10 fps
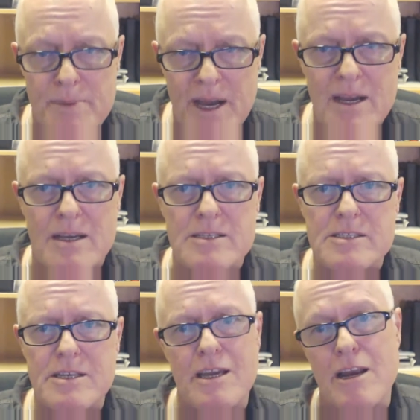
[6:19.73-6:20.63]
The
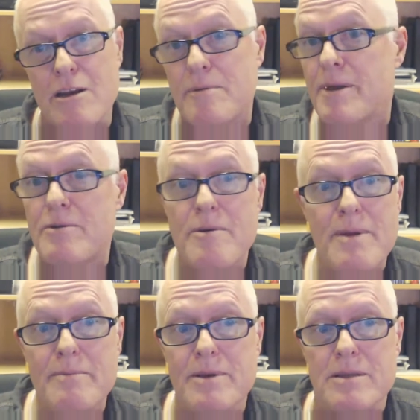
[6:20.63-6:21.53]
past can only be
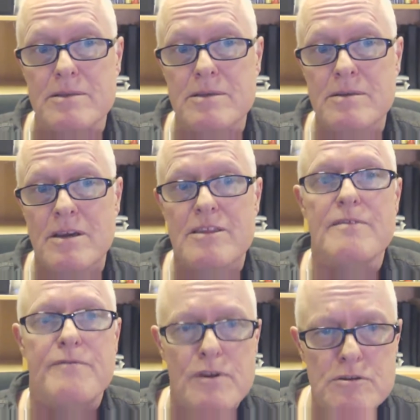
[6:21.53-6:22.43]
remembered.
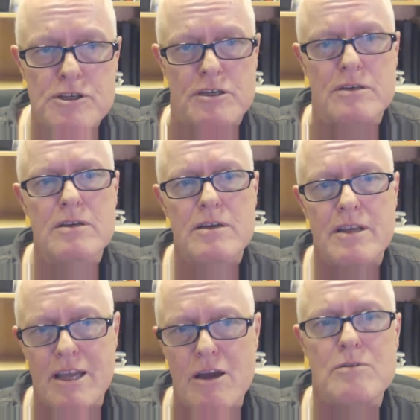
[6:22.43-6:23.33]
The future
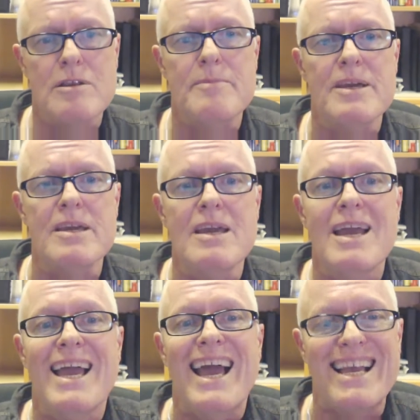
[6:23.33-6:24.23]
can only be
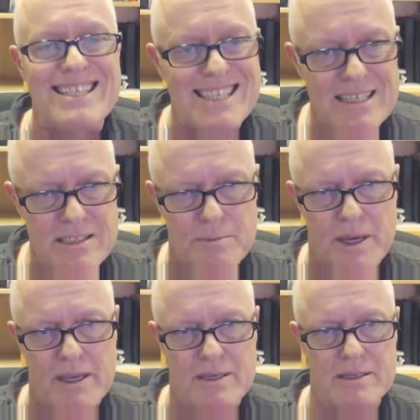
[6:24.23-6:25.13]

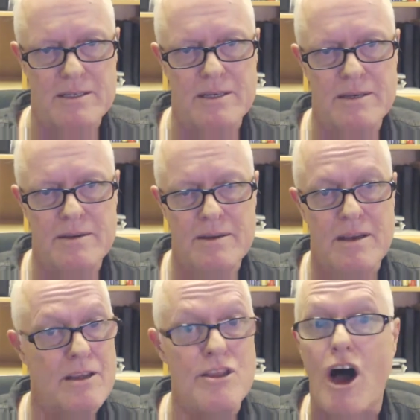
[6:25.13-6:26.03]
anticipated.
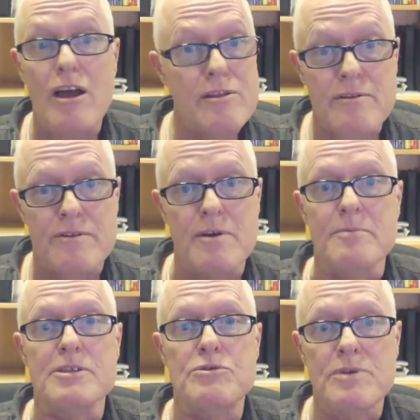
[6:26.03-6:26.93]
Neither of
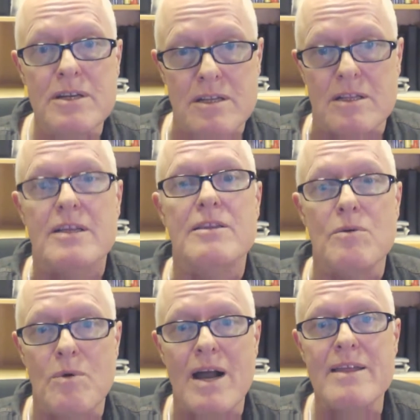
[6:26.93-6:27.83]
them is real in
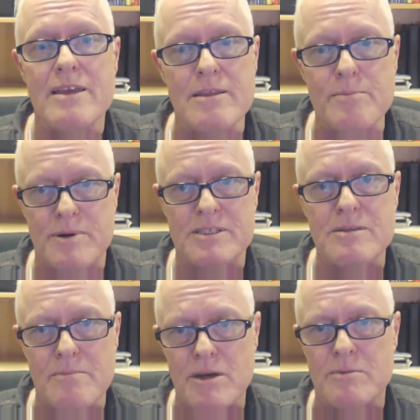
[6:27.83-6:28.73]
the way that the
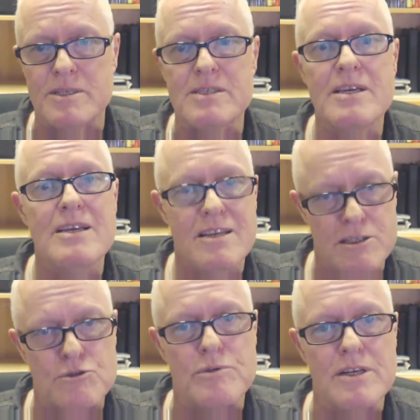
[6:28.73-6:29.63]
present moment
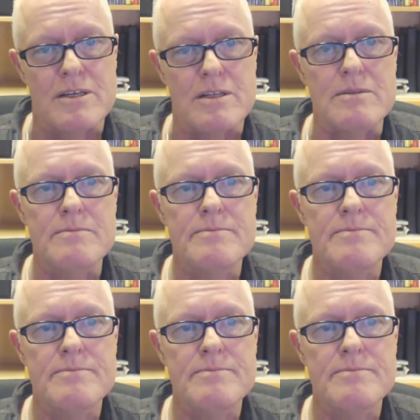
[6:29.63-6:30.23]
is real.